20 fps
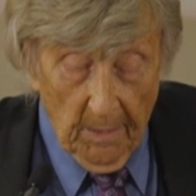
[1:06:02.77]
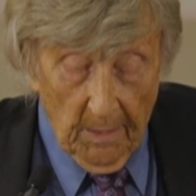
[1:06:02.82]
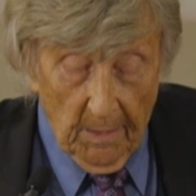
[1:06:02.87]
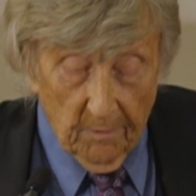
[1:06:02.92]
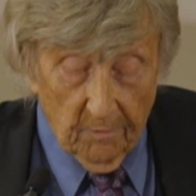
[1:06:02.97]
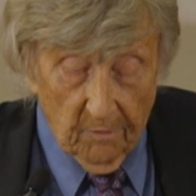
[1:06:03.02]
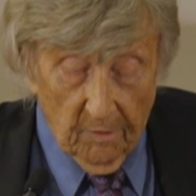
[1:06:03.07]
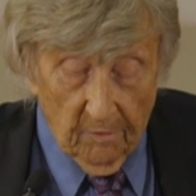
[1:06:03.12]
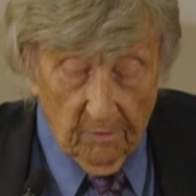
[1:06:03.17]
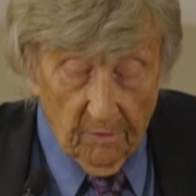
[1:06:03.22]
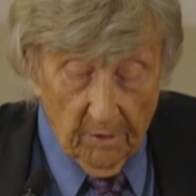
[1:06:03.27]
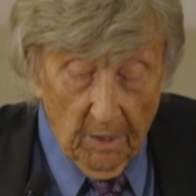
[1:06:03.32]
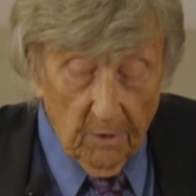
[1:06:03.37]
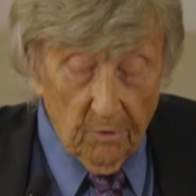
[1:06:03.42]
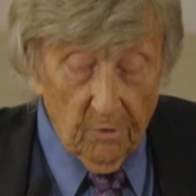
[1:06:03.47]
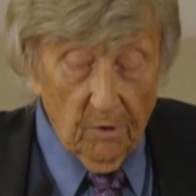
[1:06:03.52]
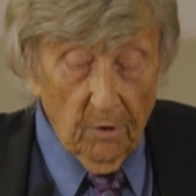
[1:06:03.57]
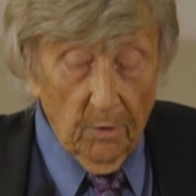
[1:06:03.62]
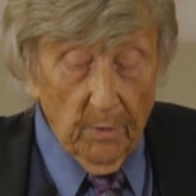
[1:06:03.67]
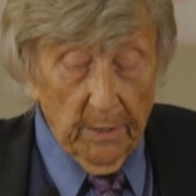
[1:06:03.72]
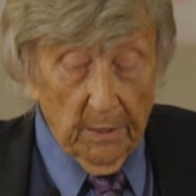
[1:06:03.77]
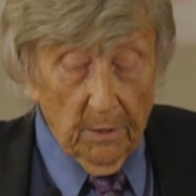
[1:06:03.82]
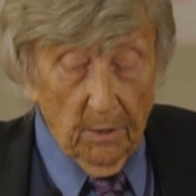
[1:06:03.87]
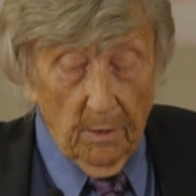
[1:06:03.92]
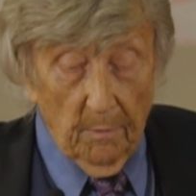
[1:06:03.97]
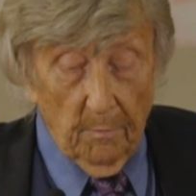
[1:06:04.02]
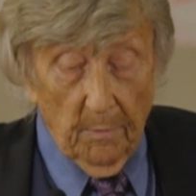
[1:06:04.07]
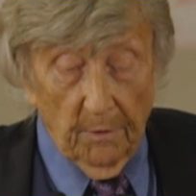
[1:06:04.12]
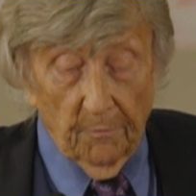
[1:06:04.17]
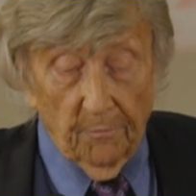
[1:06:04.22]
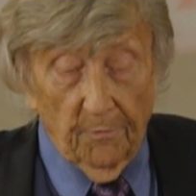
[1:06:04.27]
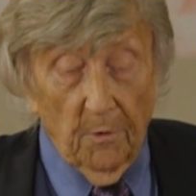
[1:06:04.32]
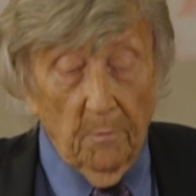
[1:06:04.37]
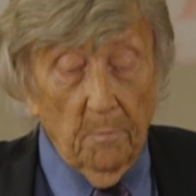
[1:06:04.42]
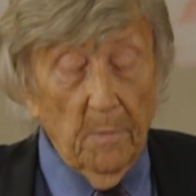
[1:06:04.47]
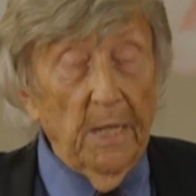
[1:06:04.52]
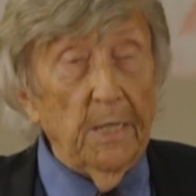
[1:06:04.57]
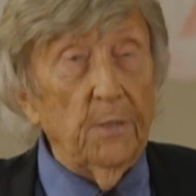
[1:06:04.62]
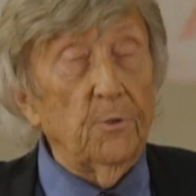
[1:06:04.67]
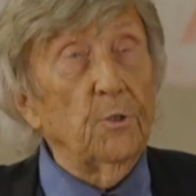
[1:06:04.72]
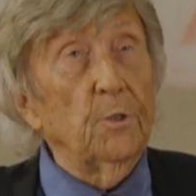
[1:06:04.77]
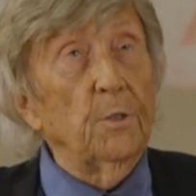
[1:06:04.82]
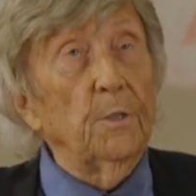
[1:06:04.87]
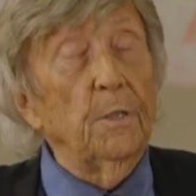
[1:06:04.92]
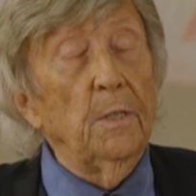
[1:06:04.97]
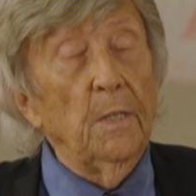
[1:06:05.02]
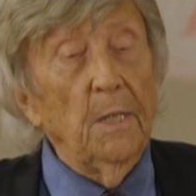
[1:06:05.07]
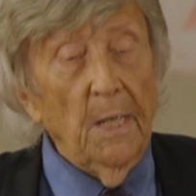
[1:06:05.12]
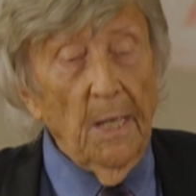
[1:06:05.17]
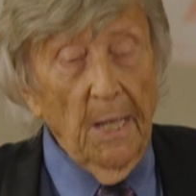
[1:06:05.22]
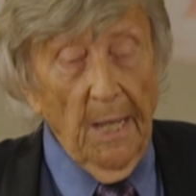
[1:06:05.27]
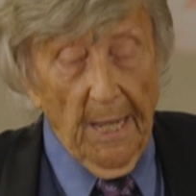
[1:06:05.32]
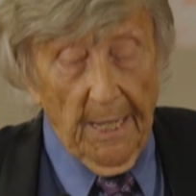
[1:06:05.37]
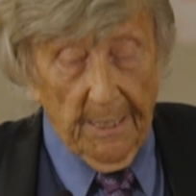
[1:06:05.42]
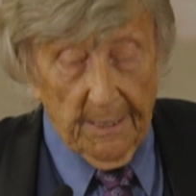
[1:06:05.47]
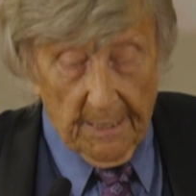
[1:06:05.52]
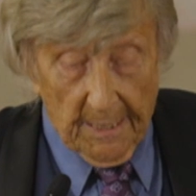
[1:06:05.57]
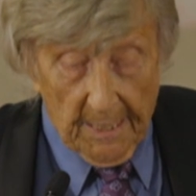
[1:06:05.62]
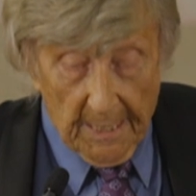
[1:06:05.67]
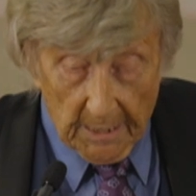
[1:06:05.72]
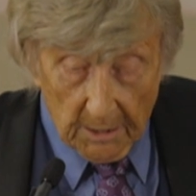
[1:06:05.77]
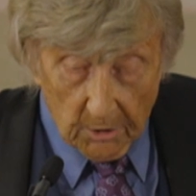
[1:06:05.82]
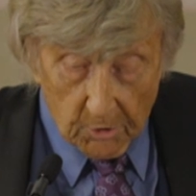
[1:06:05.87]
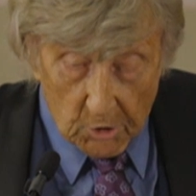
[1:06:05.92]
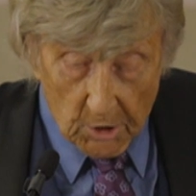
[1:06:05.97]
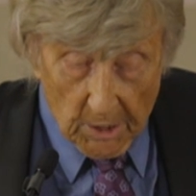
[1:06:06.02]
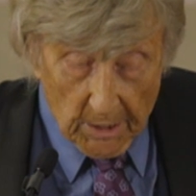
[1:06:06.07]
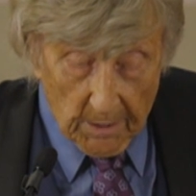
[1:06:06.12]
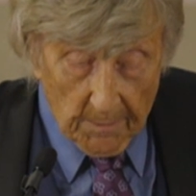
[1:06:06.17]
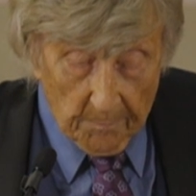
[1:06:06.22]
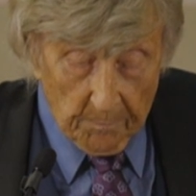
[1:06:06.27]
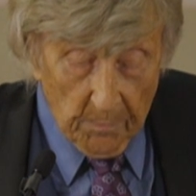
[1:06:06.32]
As a socio-economic formation and a culture,